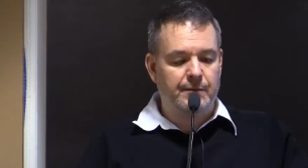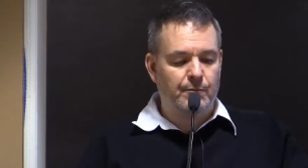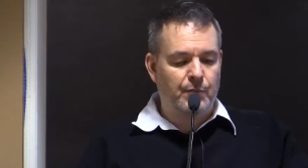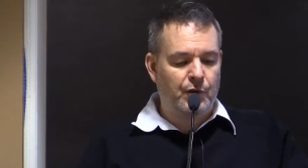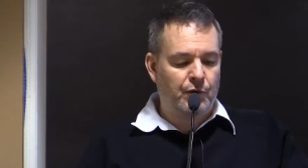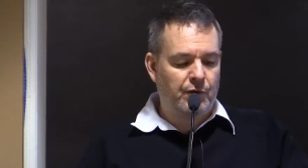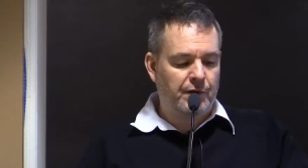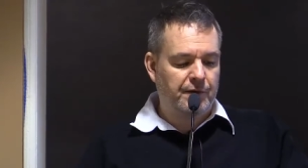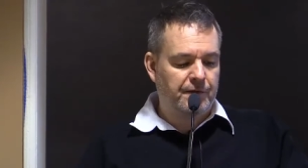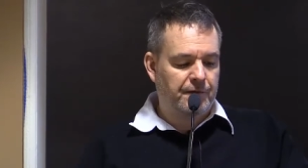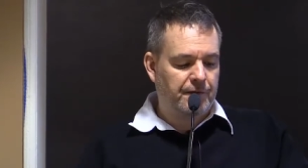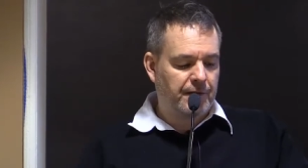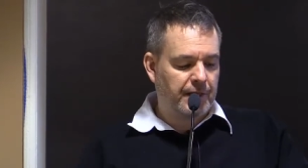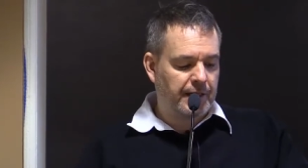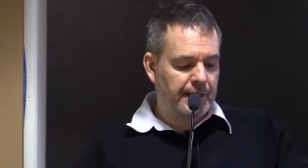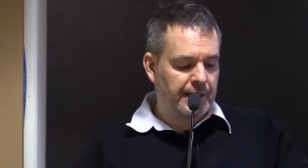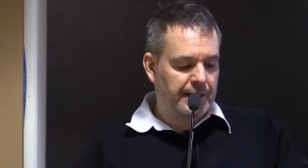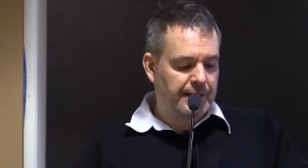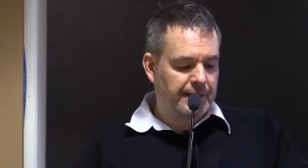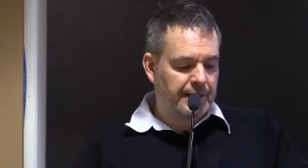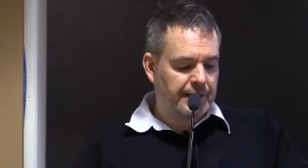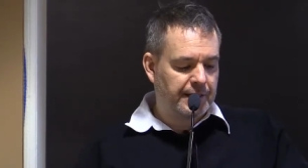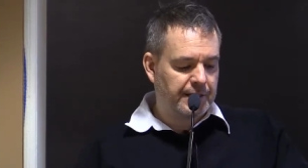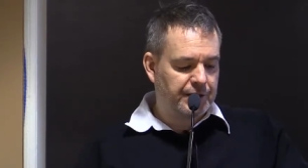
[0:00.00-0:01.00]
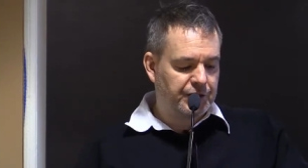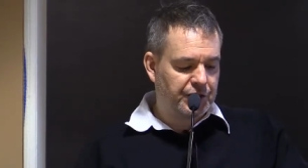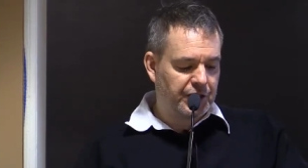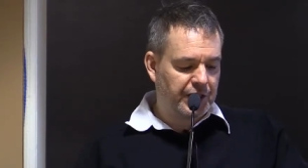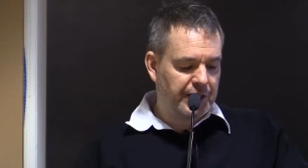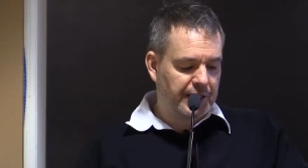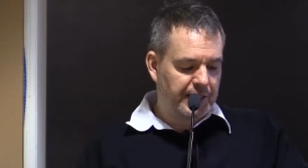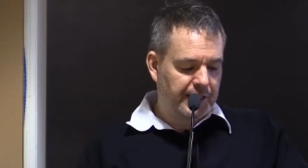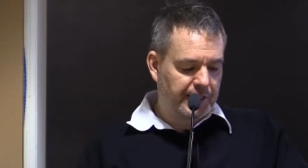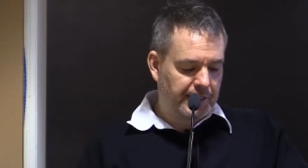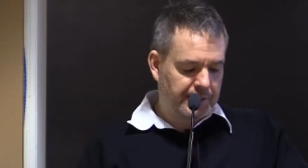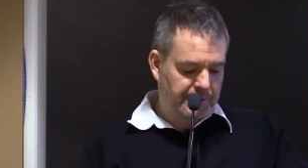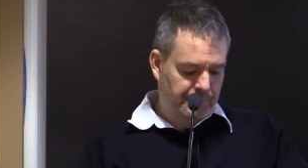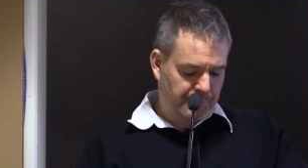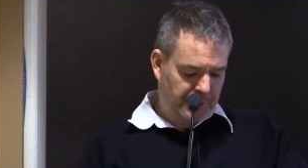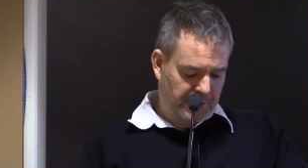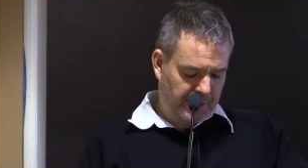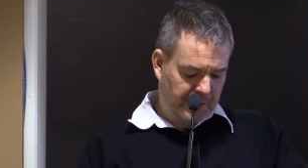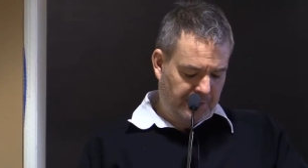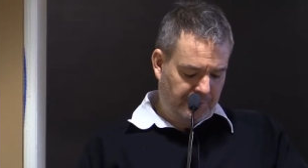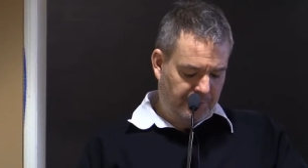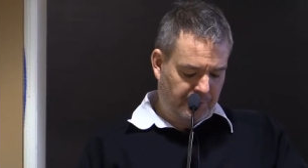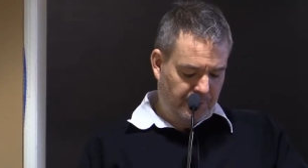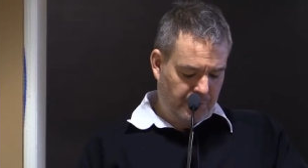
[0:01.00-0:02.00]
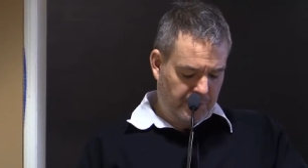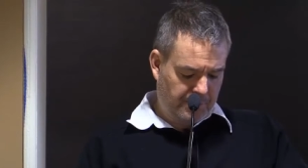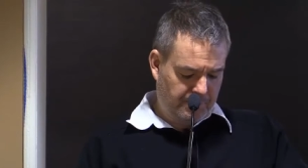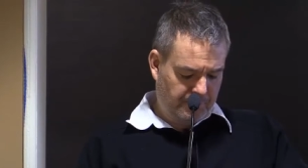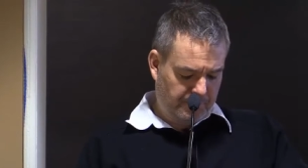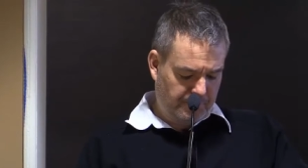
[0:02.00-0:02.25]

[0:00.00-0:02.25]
bona fide GIS platform.